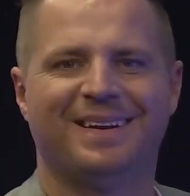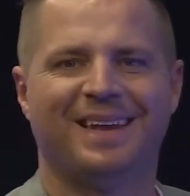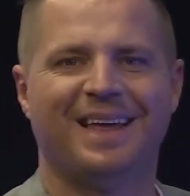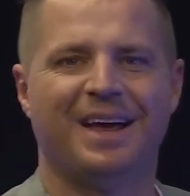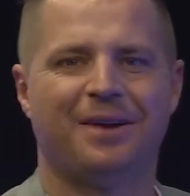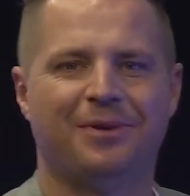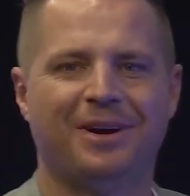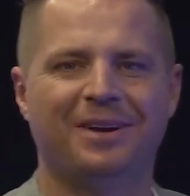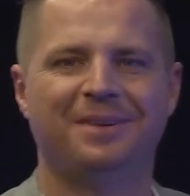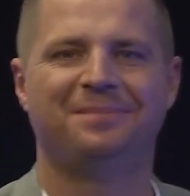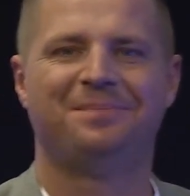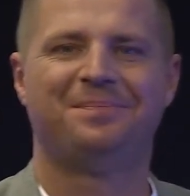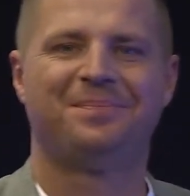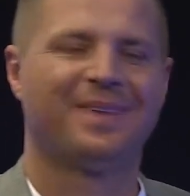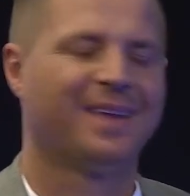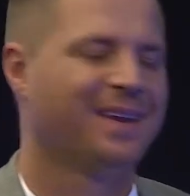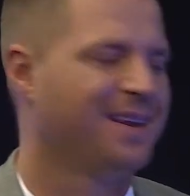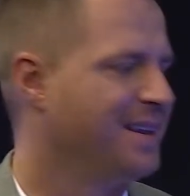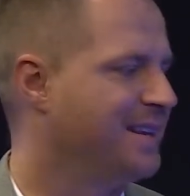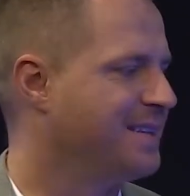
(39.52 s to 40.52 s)
Lara
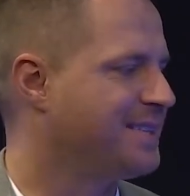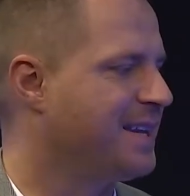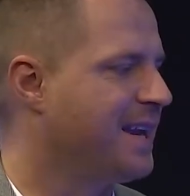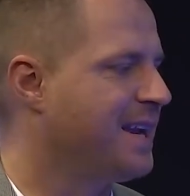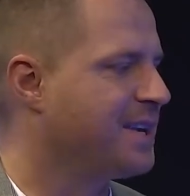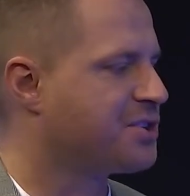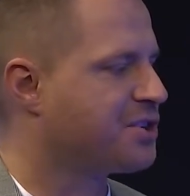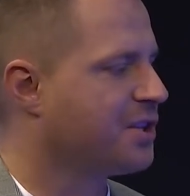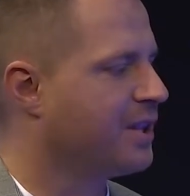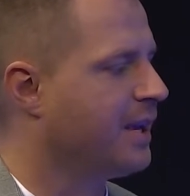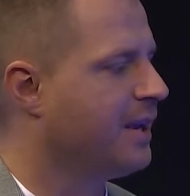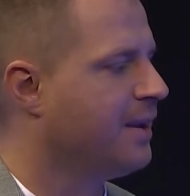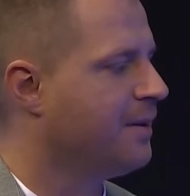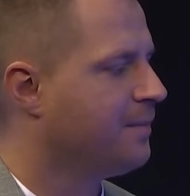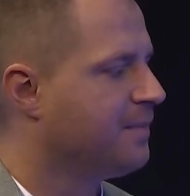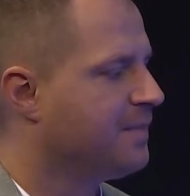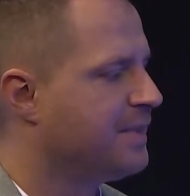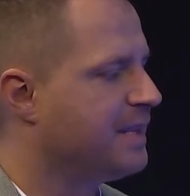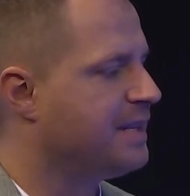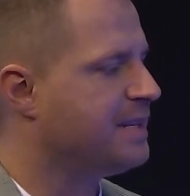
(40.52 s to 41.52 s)
is actually
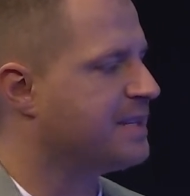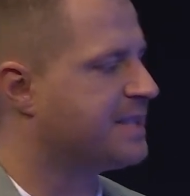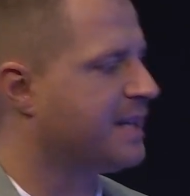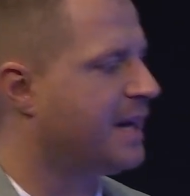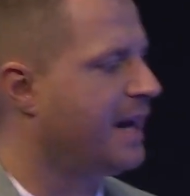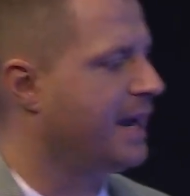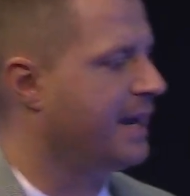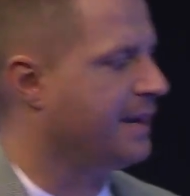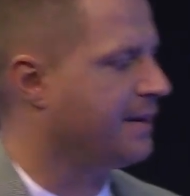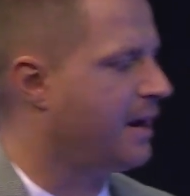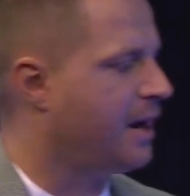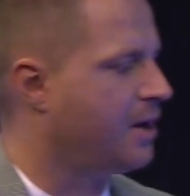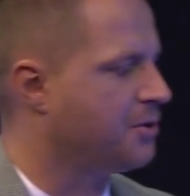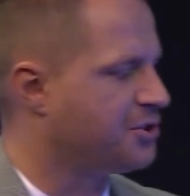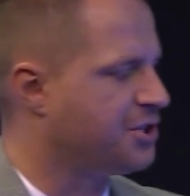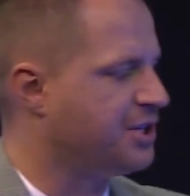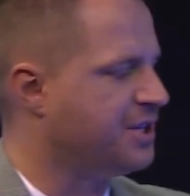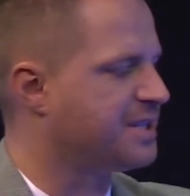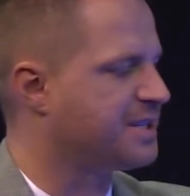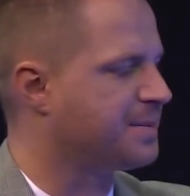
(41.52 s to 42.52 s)
the design, how
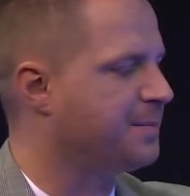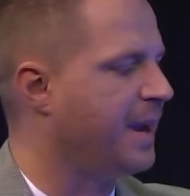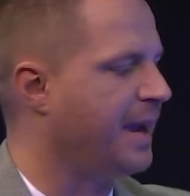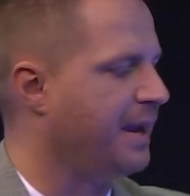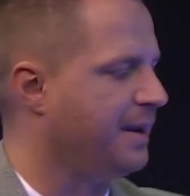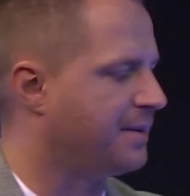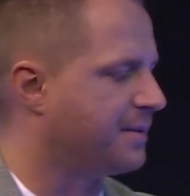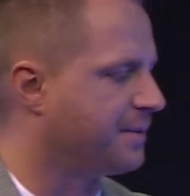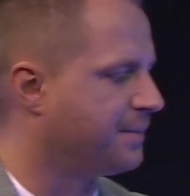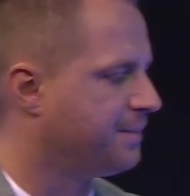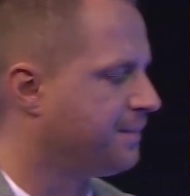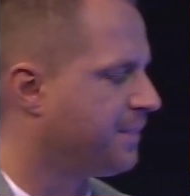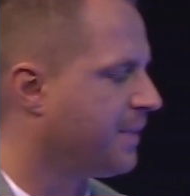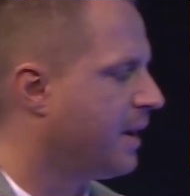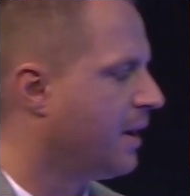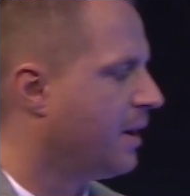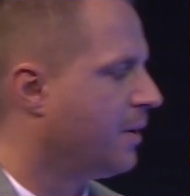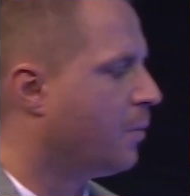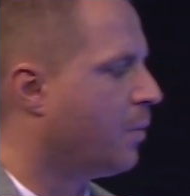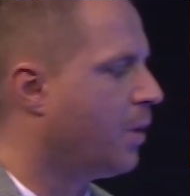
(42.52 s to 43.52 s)
she's made.
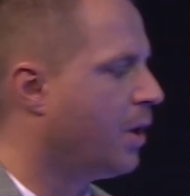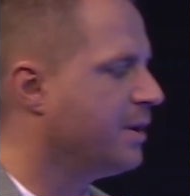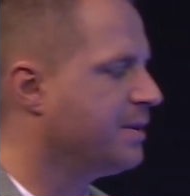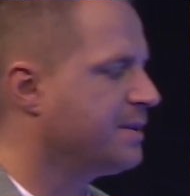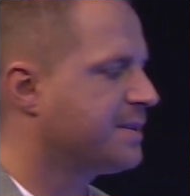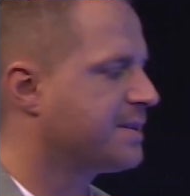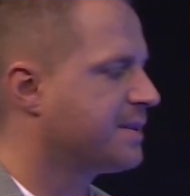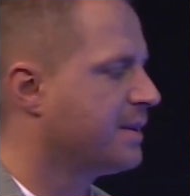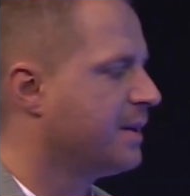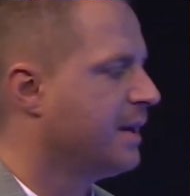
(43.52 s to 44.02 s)
Once